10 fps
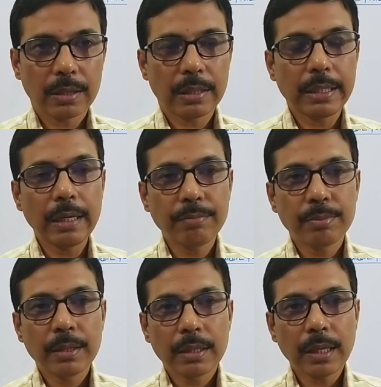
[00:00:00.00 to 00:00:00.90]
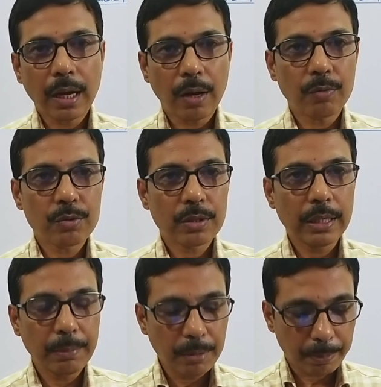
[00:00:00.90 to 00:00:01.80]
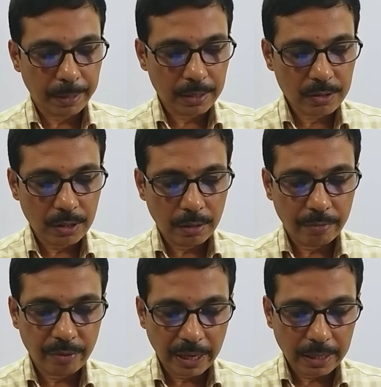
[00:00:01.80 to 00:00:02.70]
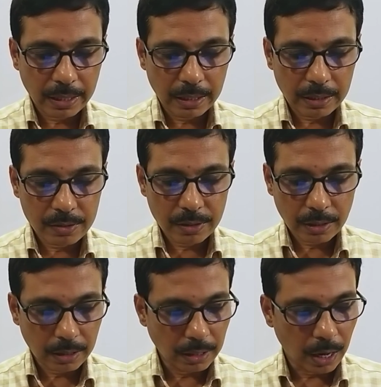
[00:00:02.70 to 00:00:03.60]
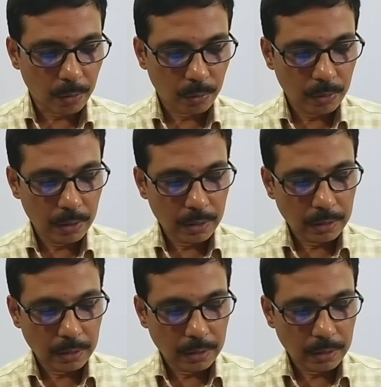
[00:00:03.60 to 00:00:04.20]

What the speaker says: leave the house, leave the place where he is now.